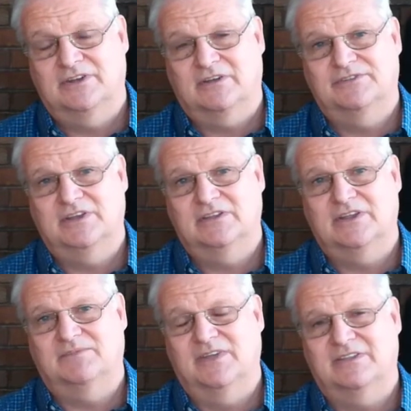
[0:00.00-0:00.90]
and I've said
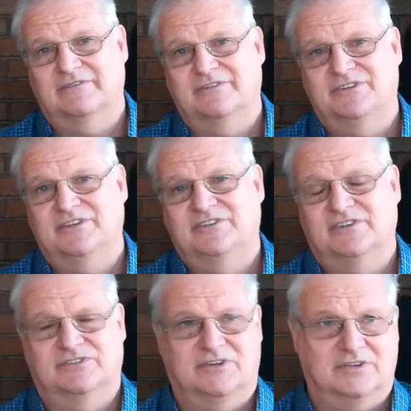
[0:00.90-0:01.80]
that metaphysics
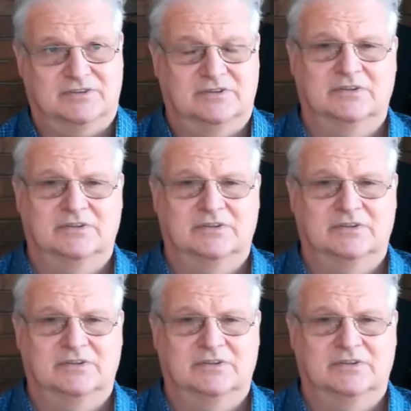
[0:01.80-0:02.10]
is not